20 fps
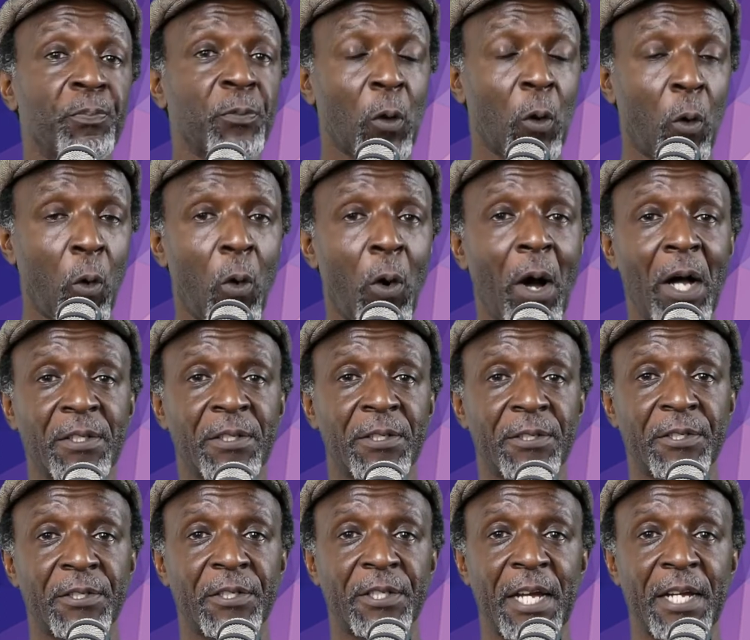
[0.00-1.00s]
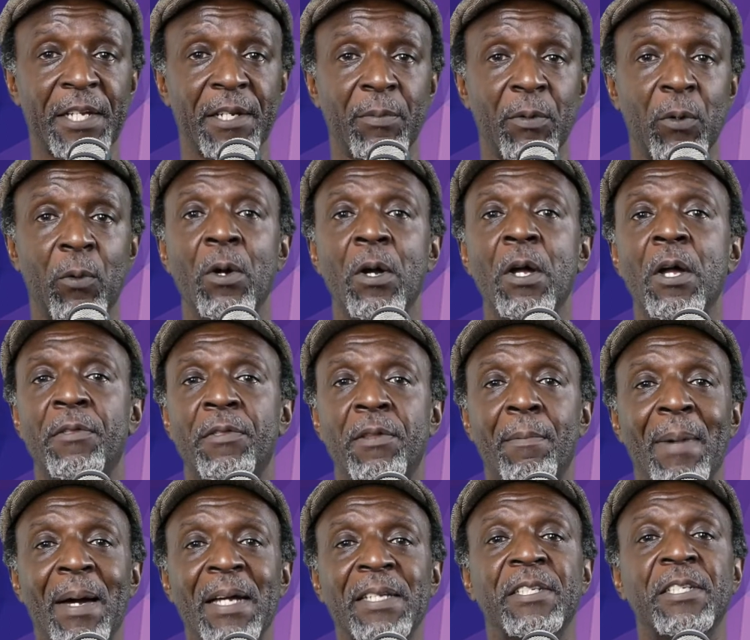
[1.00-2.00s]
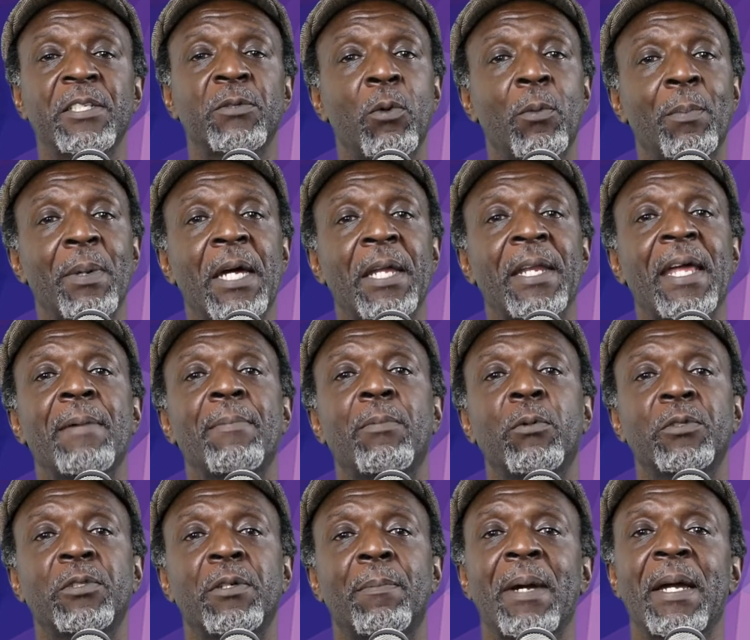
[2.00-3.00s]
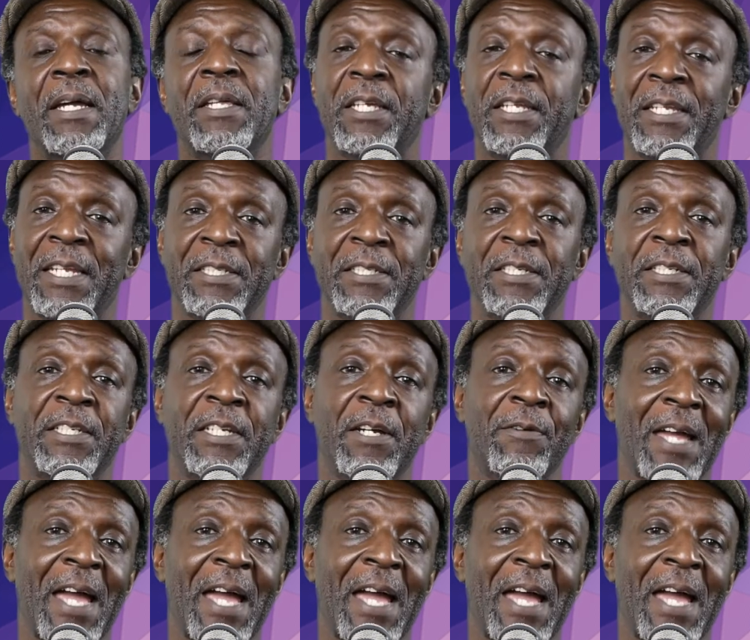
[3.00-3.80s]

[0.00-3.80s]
or unsustainable, the masses will be unable to make the necessary